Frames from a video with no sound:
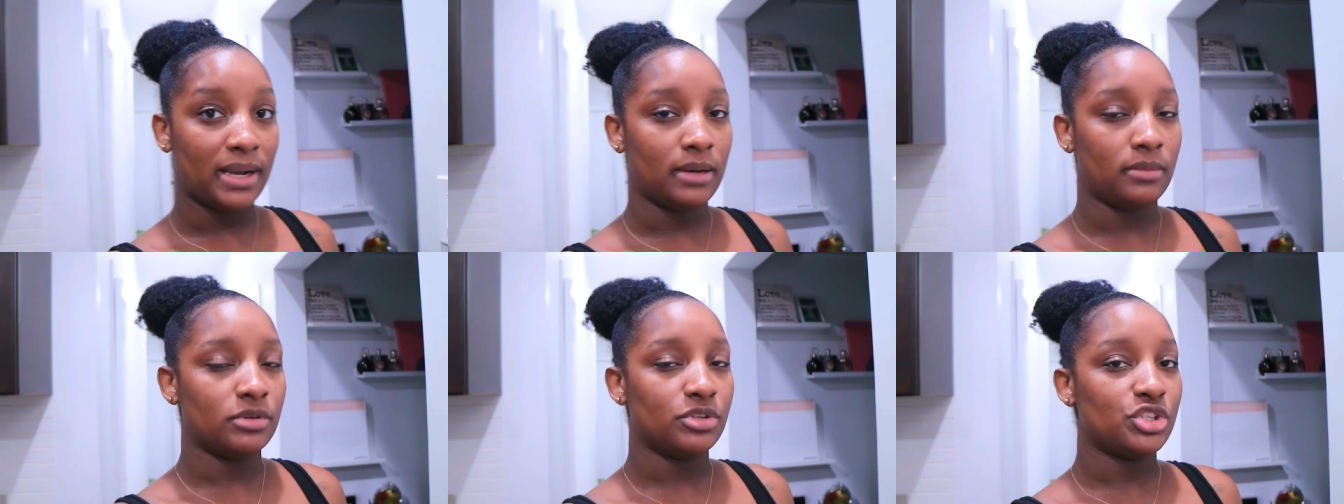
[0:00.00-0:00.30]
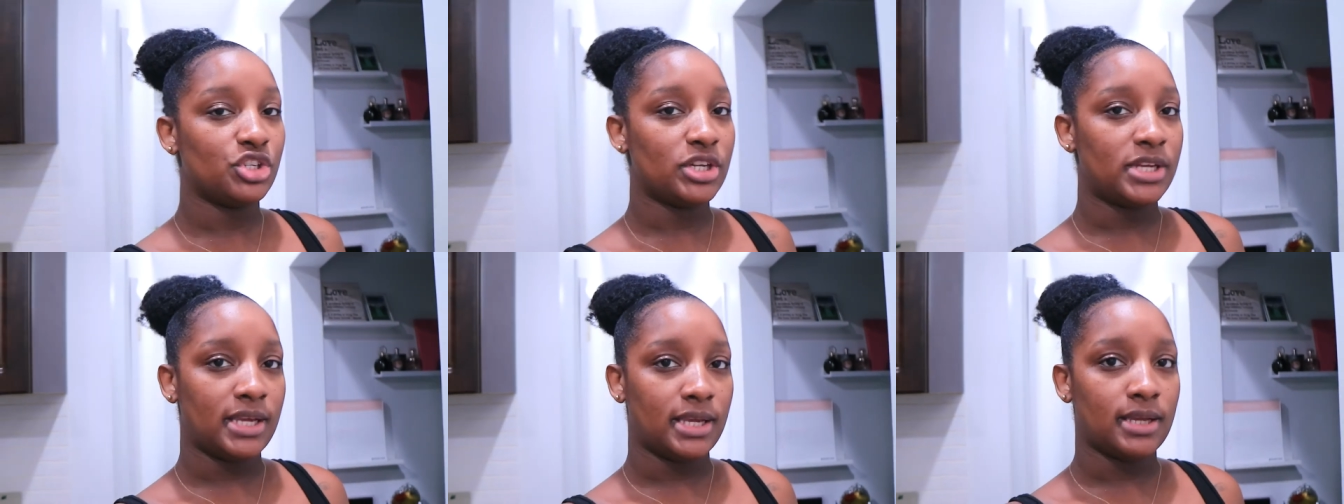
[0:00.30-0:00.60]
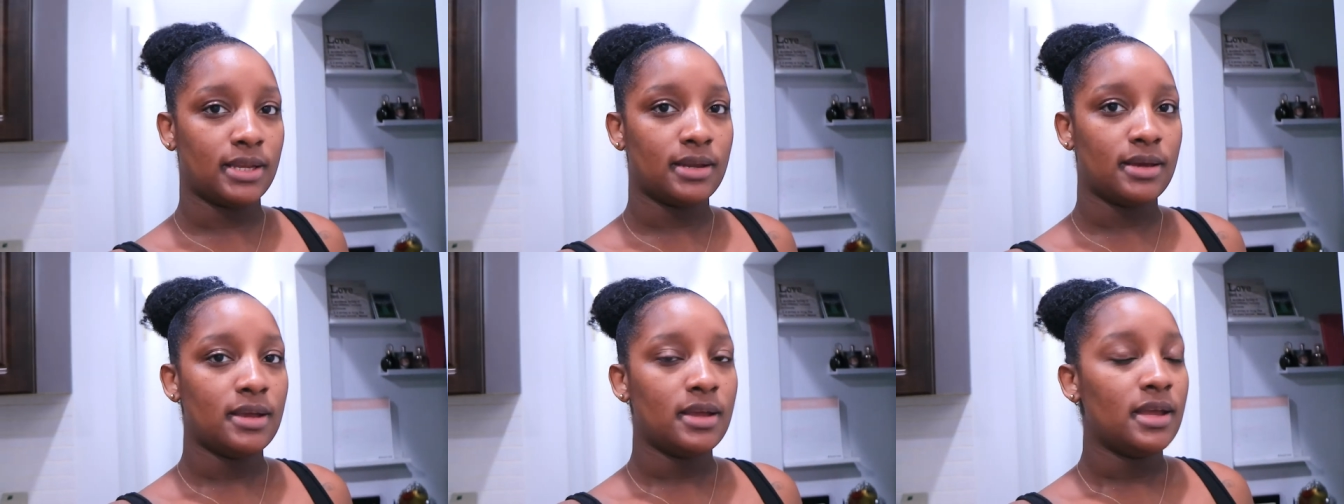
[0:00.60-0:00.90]
My name is
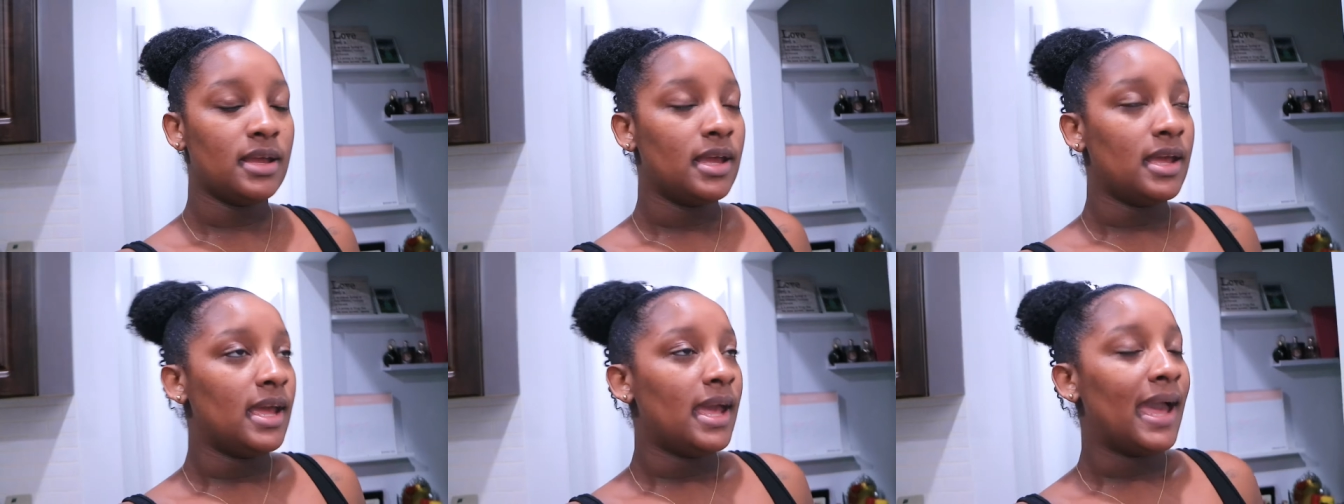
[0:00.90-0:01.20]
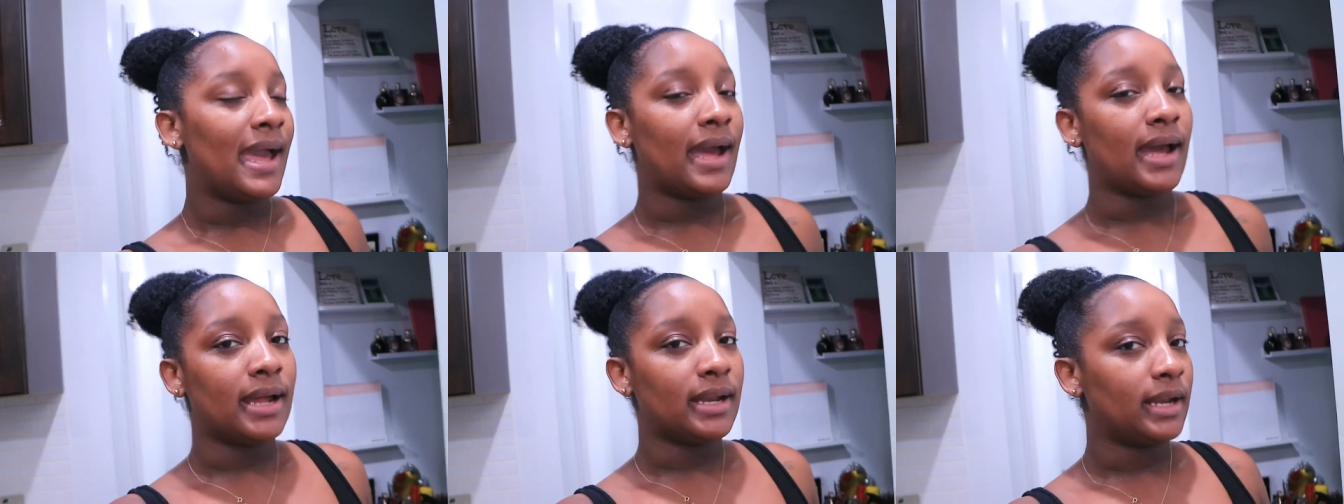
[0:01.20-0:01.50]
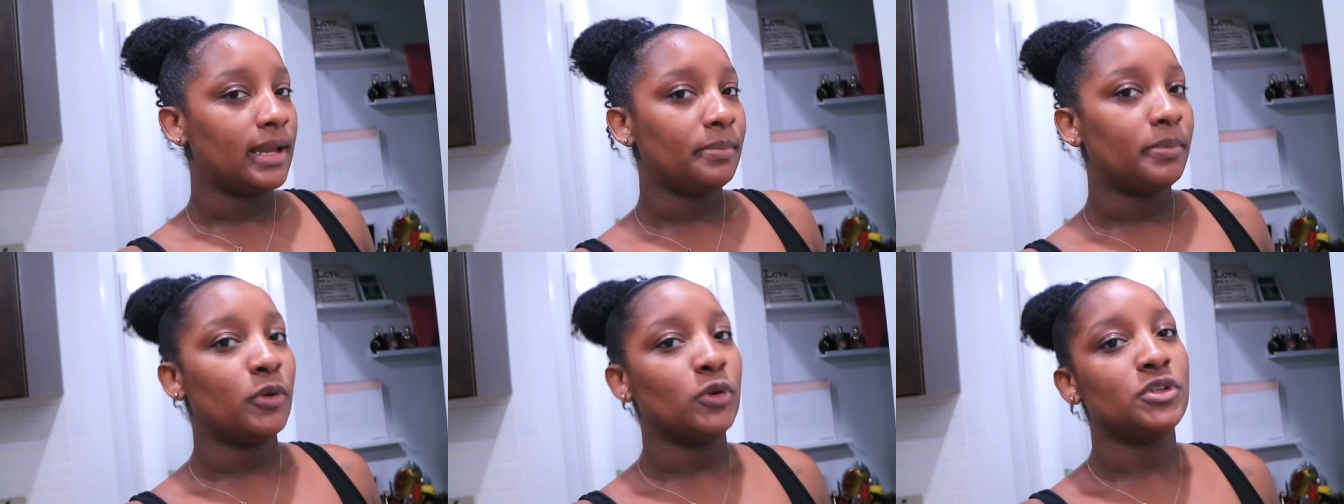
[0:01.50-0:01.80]
Jadene
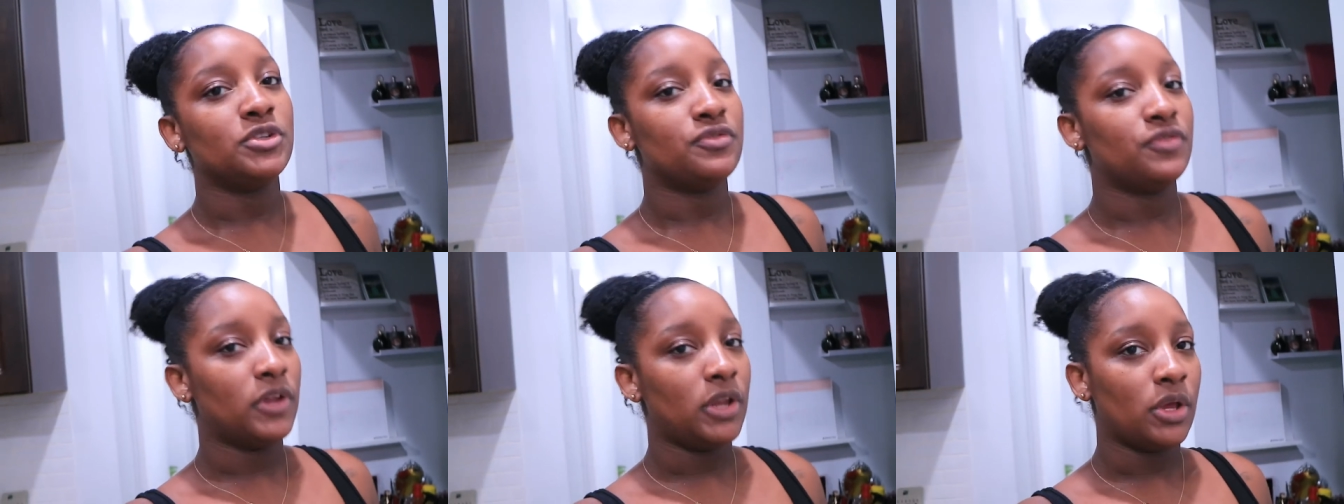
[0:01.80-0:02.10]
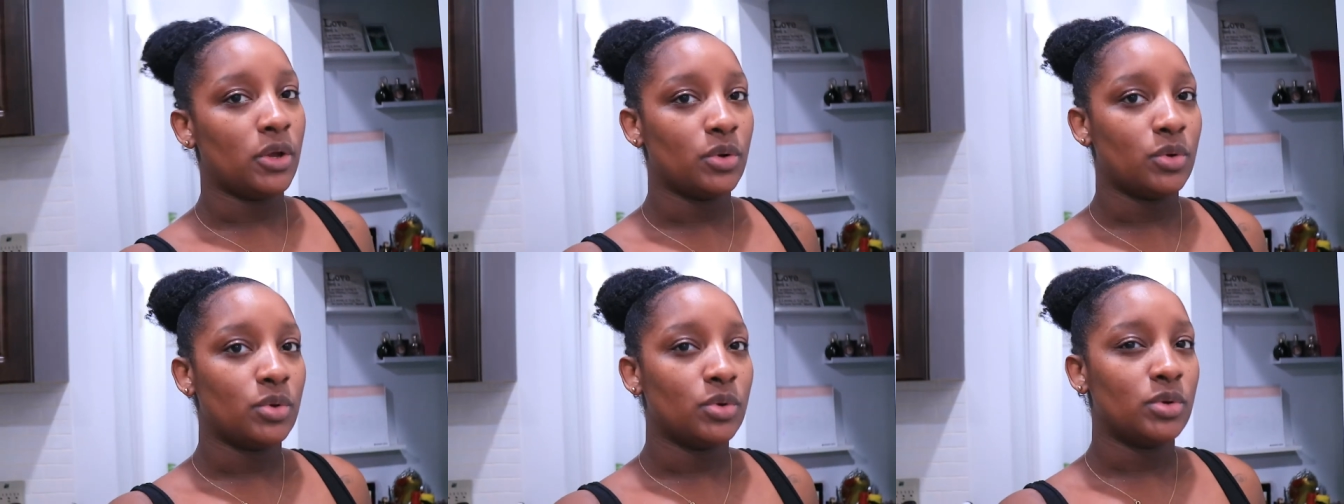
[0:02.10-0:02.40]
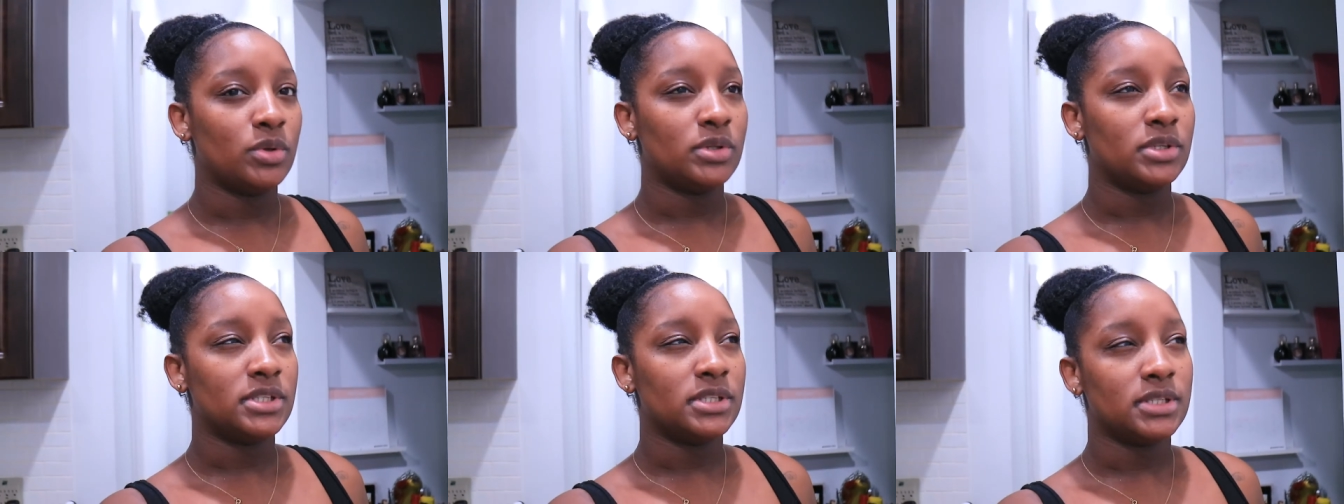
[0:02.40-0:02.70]
and I post
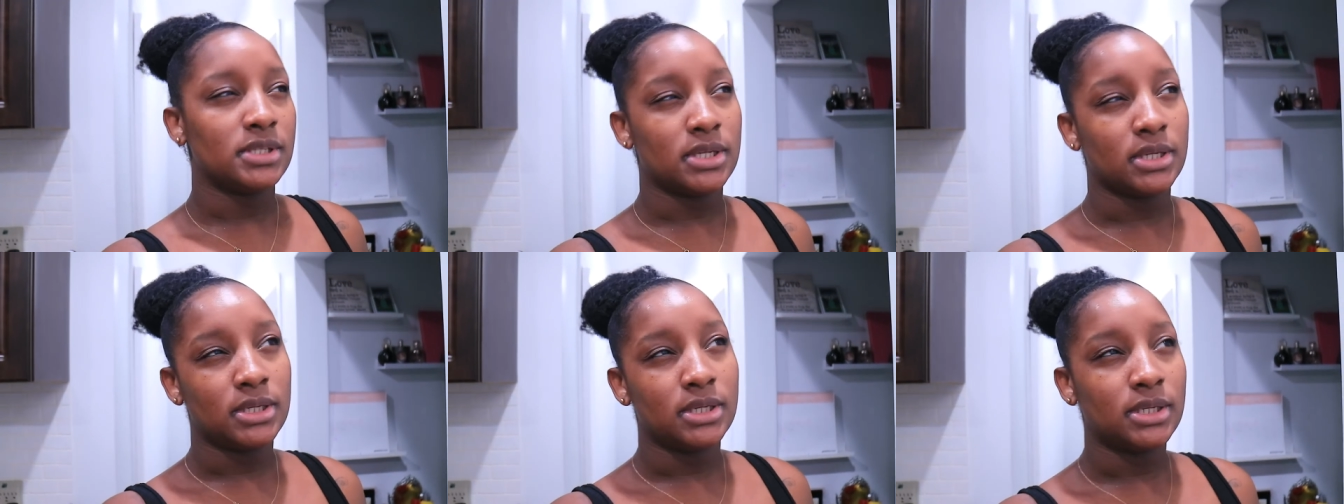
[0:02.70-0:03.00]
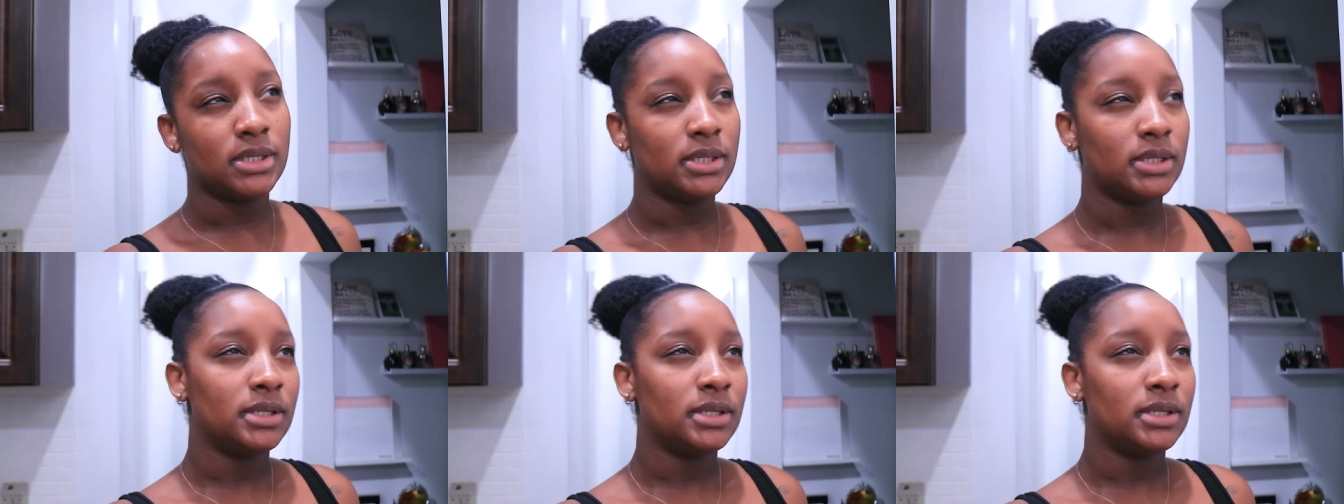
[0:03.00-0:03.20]
videos